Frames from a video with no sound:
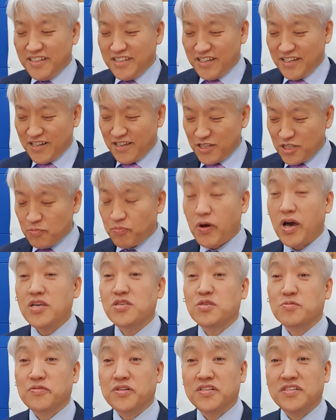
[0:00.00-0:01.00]
It's
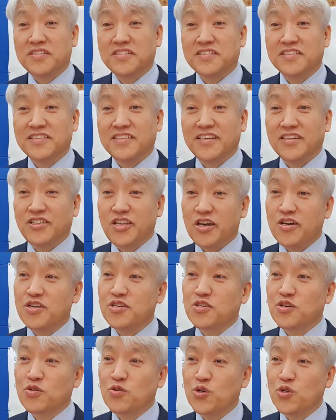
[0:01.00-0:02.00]
possible. Yeah, there
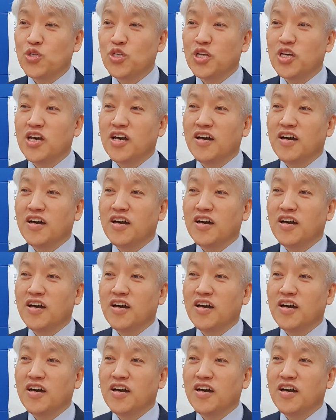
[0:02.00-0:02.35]
is a good